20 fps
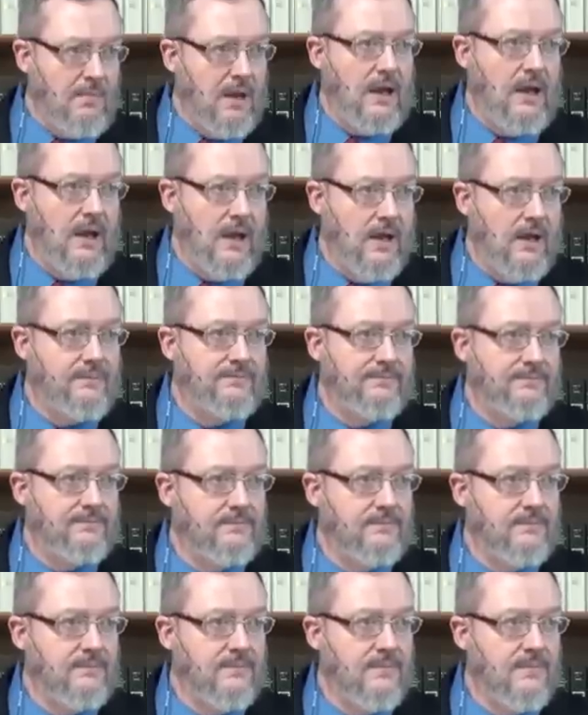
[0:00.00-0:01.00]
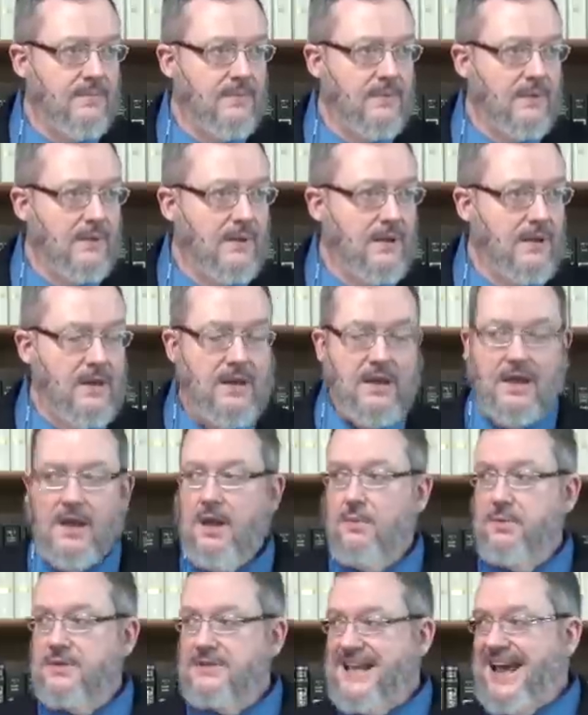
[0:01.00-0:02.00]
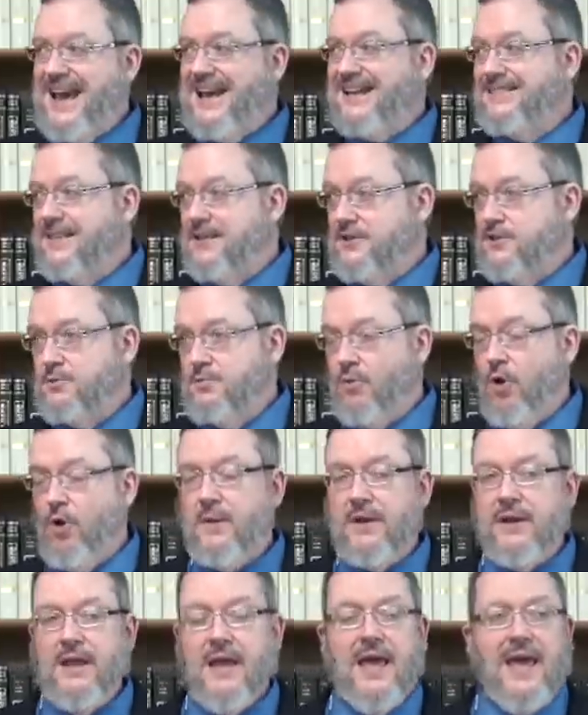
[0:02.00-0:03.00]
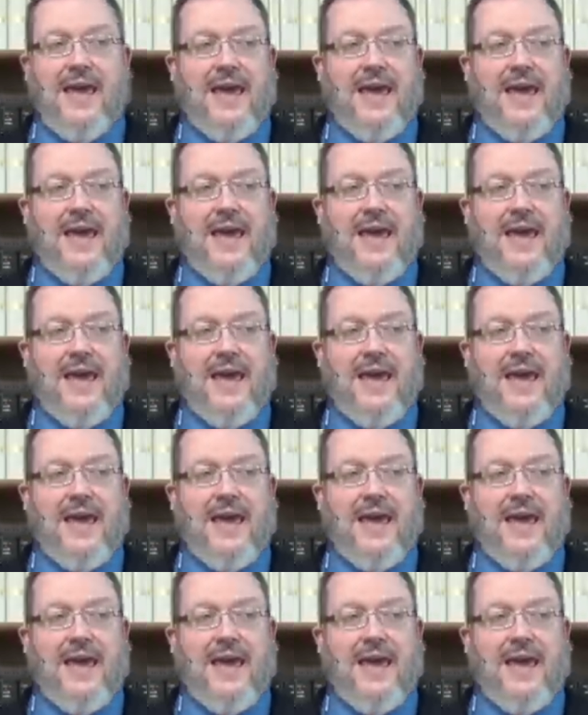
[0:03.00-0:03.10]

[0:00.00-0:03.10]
by God. It was at this moment.